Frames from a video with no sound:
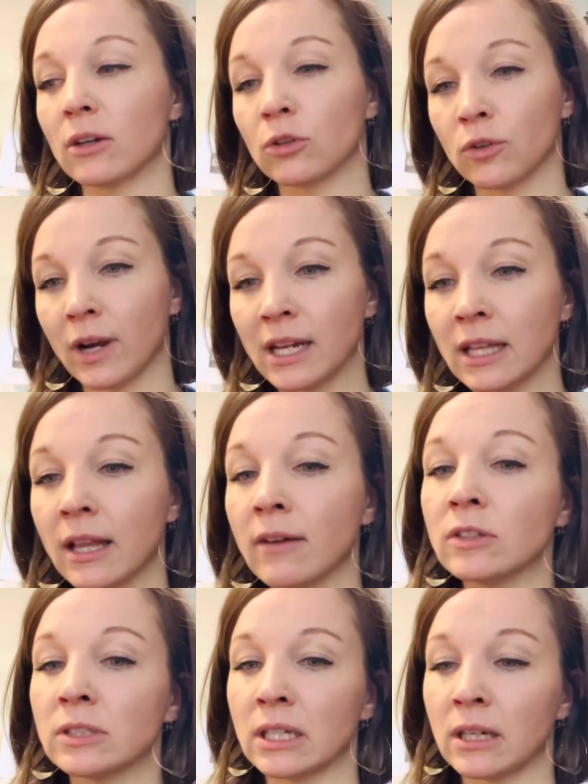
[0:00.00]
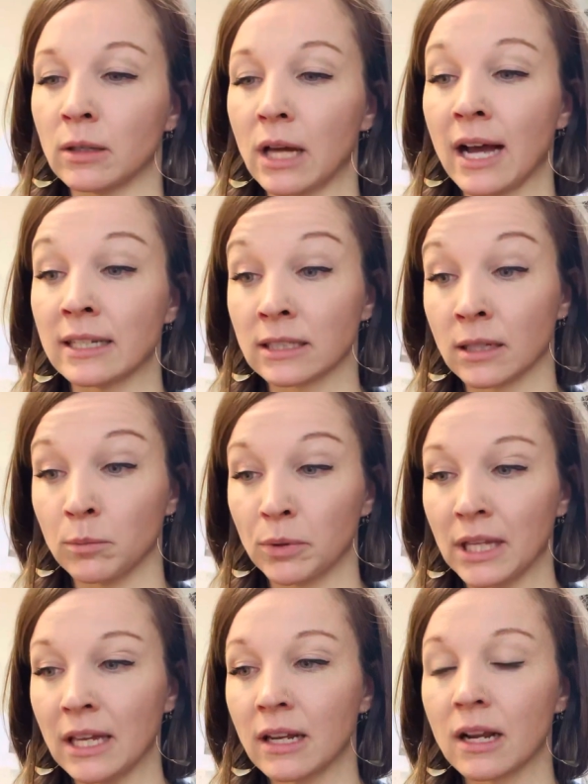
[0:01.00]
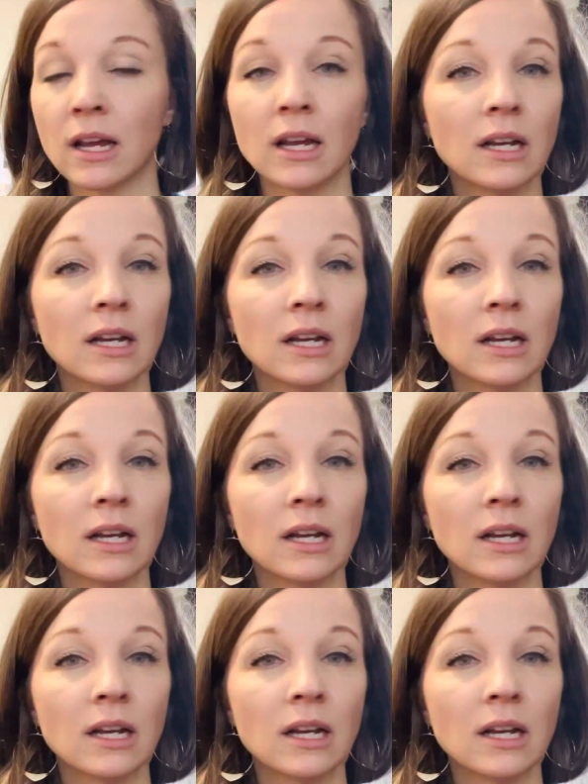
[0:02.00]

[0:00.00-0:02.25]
grading levels as complete.